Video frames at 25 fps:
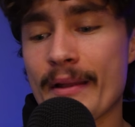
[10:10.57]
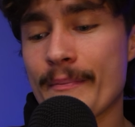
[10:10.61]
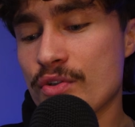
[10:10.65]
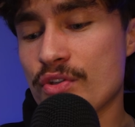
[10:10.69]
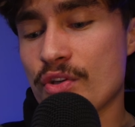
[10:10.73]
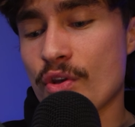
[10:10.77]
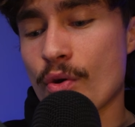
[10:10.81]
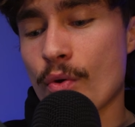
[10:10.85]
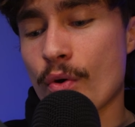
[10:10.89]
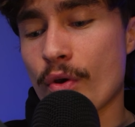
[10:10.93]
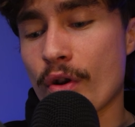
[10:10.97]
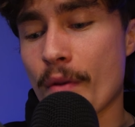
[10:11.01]

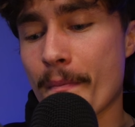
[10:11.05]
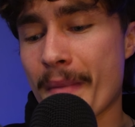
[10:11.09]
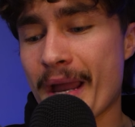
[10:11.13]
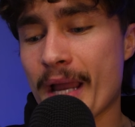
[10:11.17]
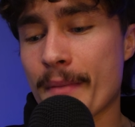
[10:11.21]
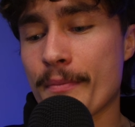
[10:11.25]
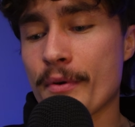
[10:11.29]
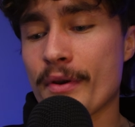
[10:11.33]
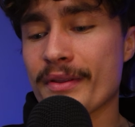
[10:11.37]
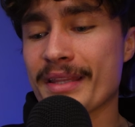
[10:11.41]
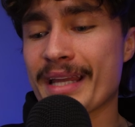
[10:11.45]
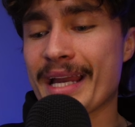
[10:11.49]
So on a
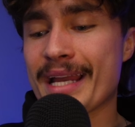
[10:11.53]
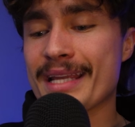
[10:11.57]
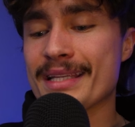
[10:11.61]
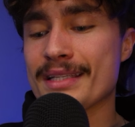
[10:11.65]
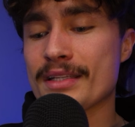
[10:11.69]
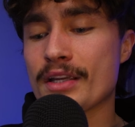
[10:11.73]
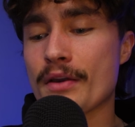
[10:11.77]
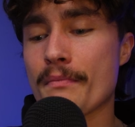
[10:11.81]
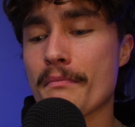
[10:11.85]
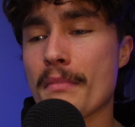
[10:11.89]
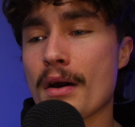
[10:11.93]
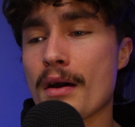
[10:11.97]
MacBook, that is
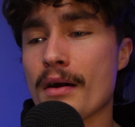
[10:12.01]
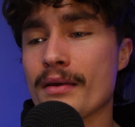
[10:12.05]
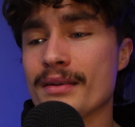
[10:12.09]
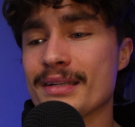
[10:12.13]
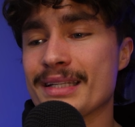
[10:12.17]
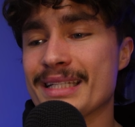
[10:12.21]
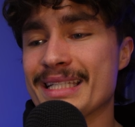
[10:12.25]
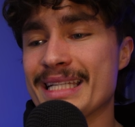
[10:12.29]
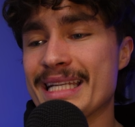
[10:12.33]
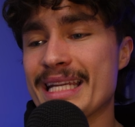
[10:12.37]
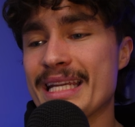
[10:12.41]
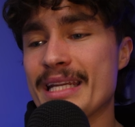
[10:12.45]

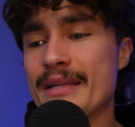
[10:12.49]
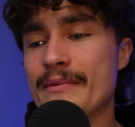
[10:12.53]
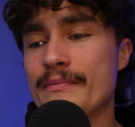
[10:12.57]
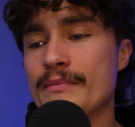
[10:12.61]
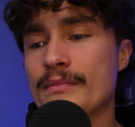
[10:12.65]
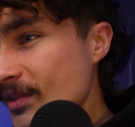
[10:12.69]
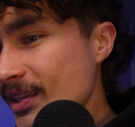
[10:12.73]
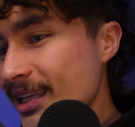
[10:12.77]
Command D.